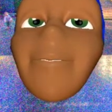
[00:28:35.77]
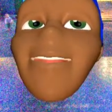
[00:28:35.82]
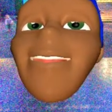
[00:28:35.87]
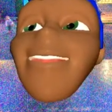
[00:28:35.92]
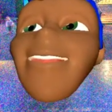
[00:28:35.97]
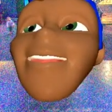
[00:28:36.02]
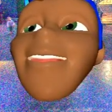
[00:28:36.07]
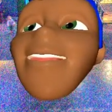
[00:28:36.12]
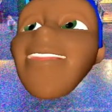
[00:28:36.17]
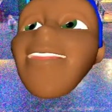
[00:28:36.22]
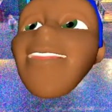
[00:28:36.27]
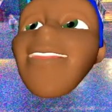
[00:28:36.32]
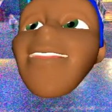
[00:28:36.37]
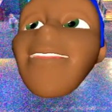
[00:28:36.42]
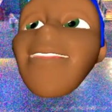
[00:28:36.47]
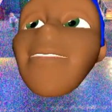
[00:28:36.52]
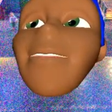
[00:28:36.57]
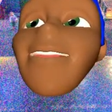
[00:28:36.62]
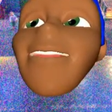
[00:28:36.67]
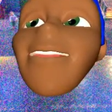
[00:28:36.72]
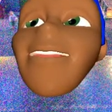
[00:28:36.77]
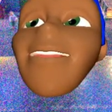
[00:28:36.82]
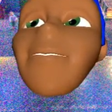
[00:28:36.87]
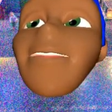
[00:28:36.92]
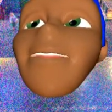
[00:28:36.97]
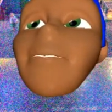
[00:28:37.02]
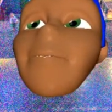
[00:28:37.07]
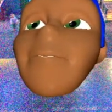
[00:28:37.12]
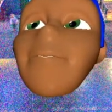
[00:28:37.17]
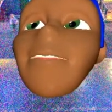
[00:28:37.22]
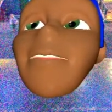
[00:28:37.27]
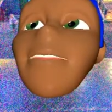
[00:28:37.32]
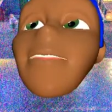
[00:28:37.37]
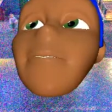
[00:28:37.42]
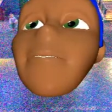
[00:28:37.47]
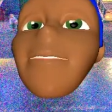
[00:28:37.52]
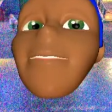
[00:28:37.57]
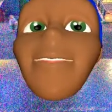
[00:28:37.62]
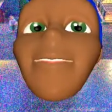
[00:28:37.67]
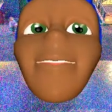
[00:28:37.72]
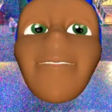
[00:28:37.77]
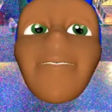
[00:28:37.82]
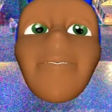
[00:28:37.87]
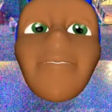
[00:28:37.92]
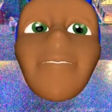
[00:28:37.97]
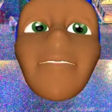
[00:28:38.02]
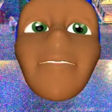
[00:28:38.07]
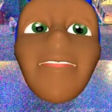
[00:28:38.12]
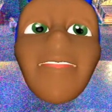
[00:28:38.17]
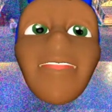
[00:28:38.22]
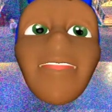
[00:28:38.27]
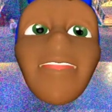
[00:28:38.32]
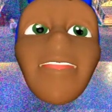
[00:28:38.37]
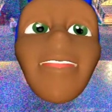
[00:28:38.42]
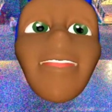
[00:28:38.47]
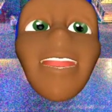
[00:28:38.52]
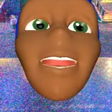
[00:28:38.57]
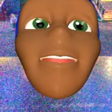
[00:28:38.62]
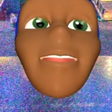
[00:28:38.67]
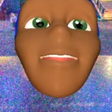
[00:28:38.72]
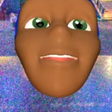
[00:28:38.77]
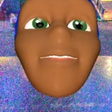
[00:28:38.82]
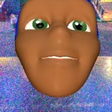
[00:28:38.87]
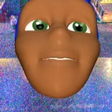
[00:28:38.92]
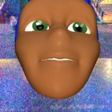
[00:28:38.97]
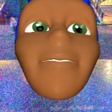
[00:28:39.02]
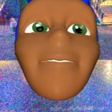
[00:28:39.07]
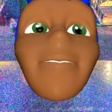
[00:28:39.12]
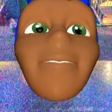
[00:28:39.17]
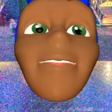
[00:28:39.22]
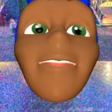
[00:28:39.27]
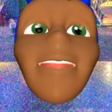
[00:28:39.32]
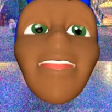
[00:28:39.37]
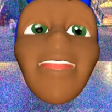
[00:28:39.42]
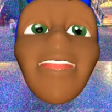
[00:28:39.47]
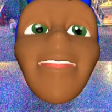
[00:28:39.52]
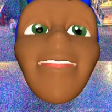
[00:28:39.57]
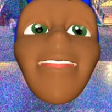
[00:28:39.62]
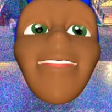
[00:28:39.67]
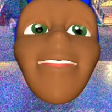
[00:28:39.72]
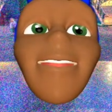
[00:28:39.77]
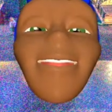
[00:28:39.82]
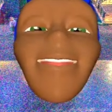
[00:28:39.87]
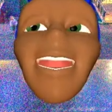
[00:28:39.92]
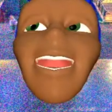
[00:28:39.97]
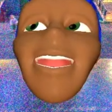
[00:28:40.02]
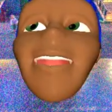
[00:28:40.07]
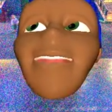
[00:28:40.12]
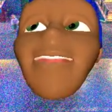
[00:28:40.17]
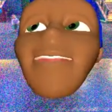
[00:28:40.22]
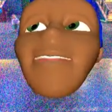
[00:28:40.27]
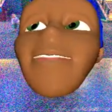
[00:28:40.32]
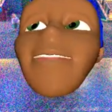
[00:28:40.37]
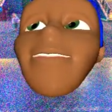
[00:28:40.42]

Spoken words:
really need it. So let's go on one up here. Let's use the second